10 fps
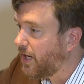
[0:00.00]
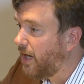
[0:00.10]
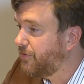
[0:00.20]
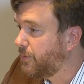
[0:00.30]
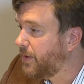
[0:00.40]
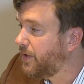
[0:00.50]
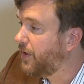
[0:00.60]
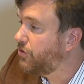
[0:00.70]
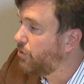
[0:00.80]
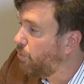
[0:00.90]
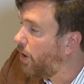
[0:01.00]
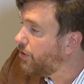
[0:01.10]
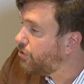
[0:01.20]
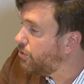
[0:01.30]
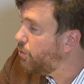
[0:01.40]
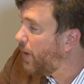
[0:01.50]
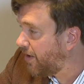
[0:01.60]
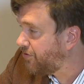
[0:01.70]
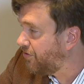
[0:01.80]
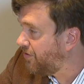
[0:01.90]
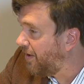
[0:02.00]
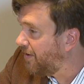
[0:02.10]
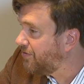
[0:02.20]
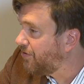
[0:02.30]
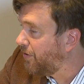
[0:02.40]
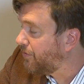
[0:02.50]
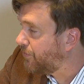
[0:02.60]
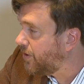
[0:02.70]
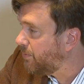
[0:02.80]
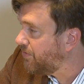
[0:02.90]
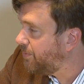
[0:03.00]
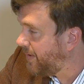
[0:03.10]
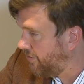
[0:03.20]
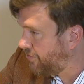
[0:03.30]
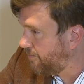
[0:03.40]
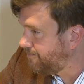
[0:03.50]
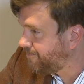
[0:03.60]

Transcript: God forbid they should want to exercise their freedom of speech.